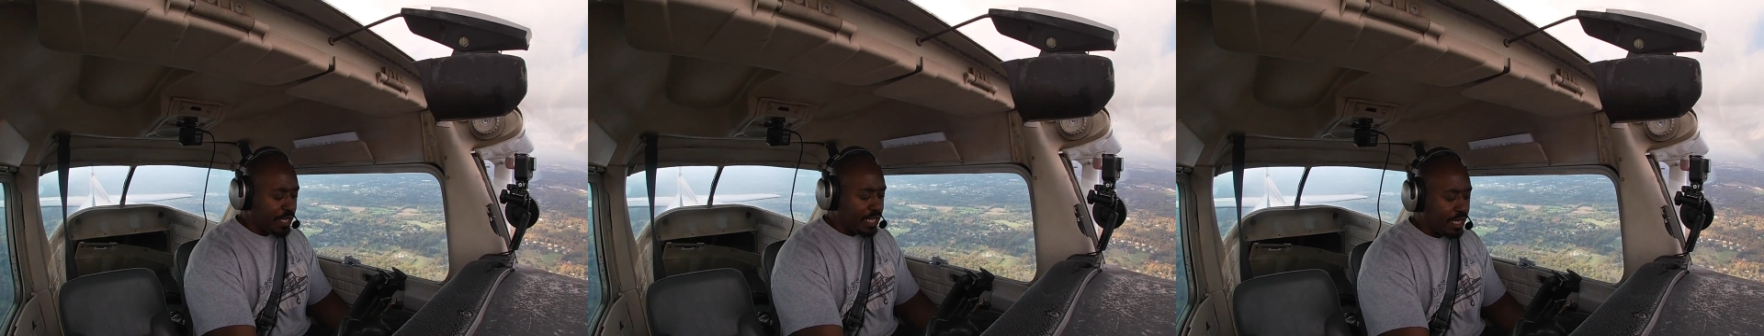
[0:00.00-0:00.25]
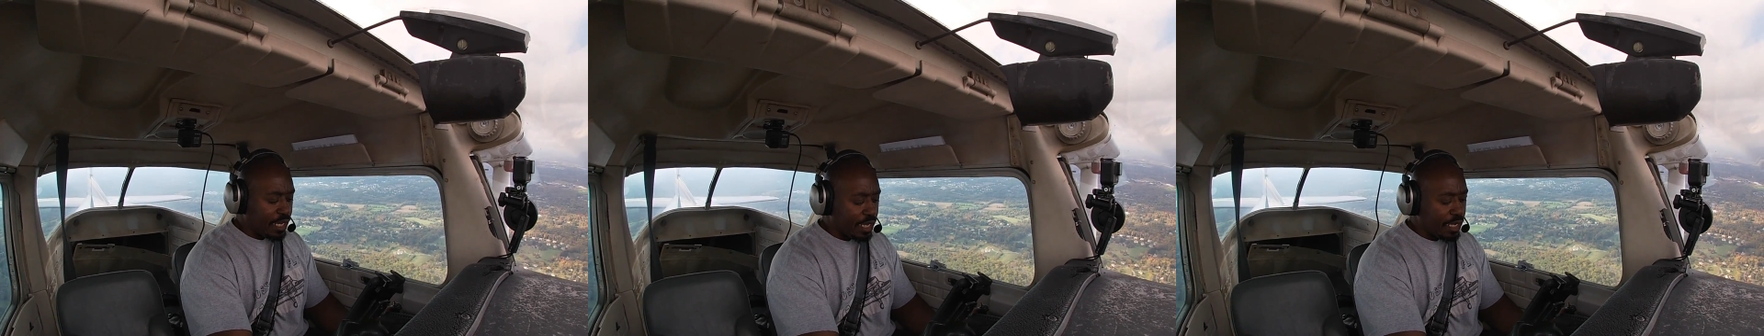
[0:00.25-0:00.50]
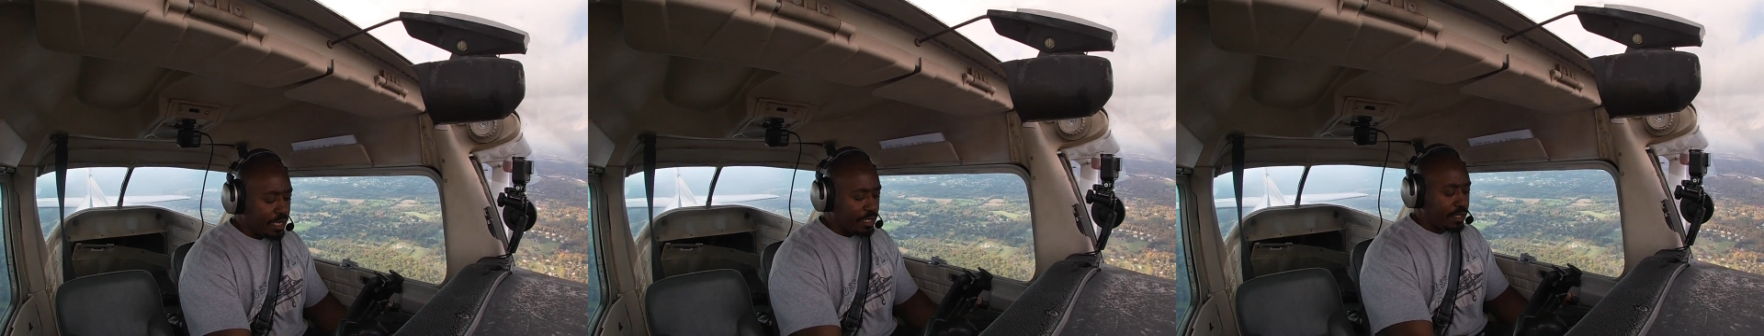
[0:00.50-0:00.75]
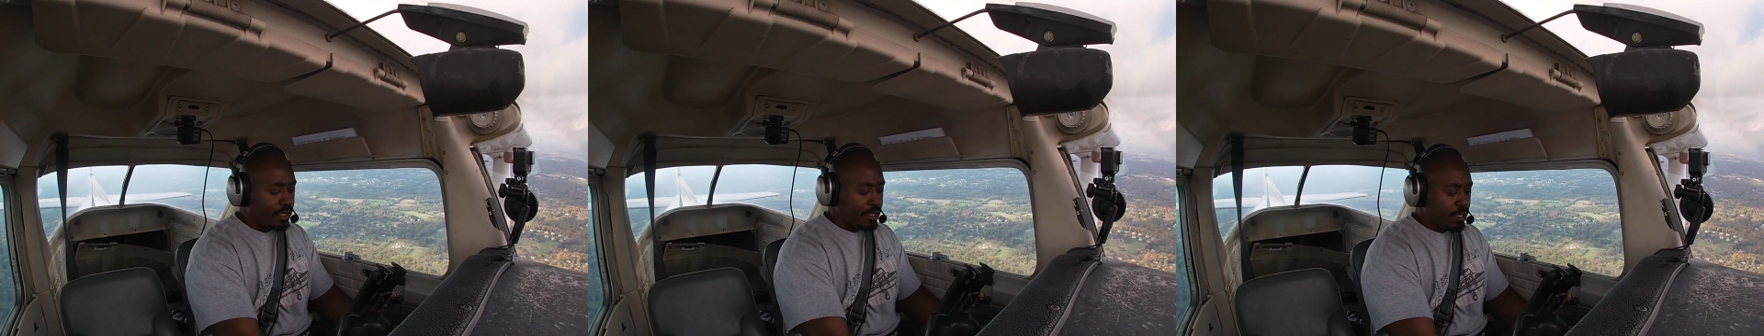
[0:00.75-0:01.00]

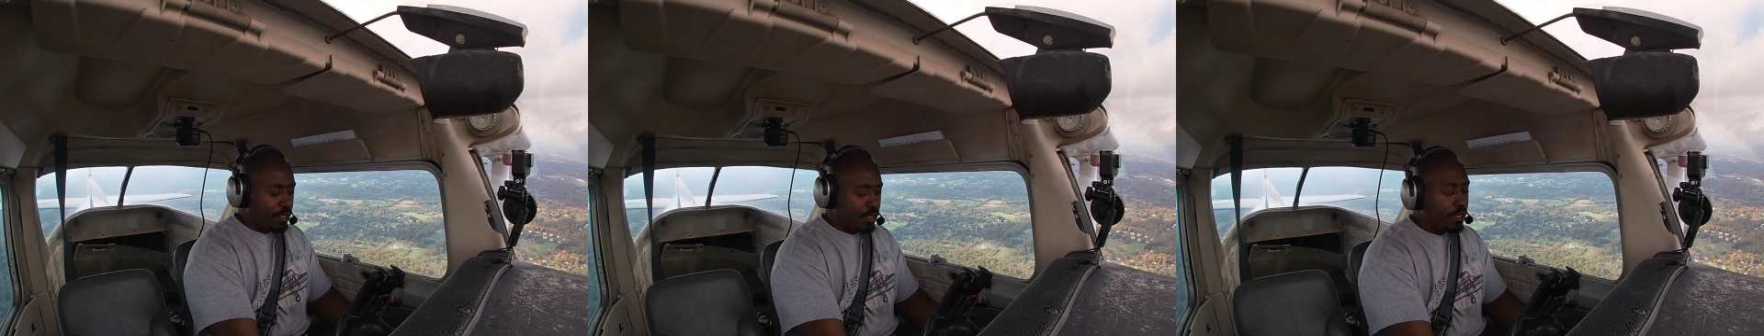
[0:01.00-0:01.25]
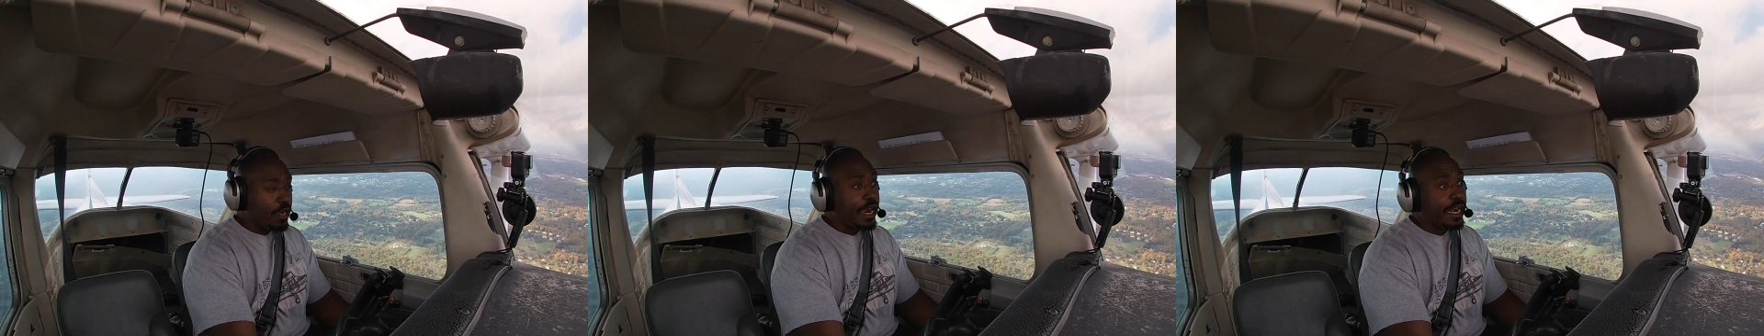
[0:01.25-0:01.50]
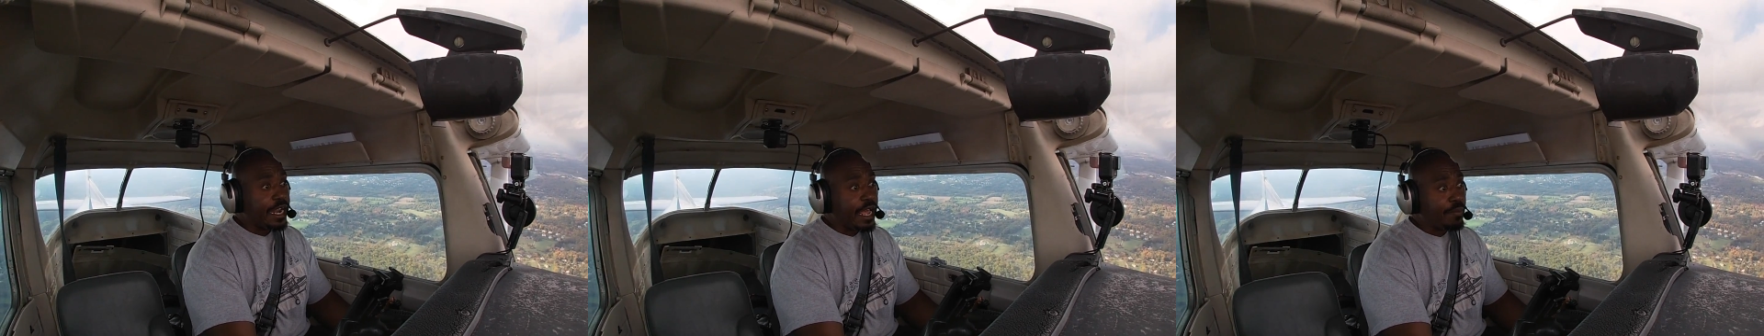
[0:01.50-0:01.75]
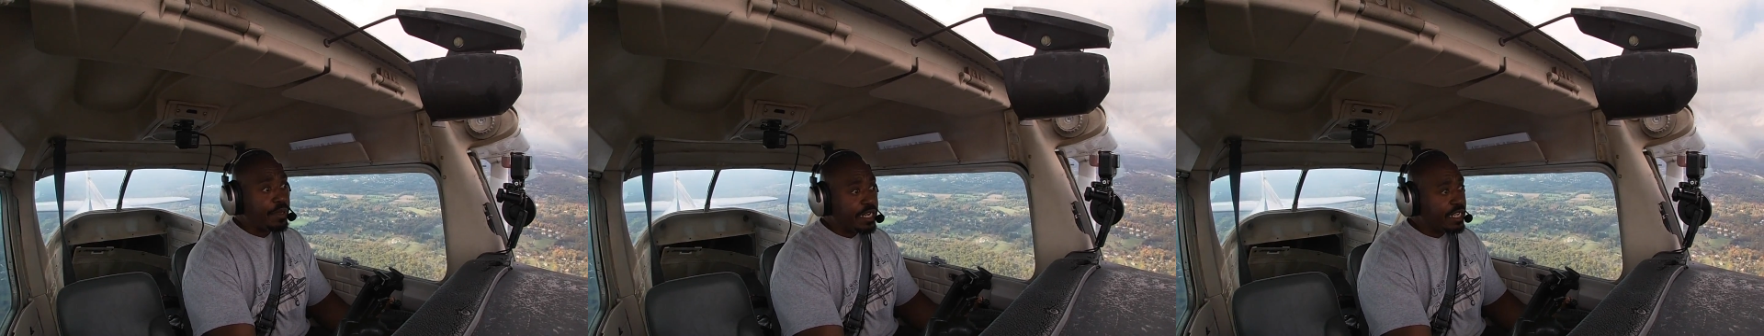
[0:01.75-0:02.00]
because right now I'm in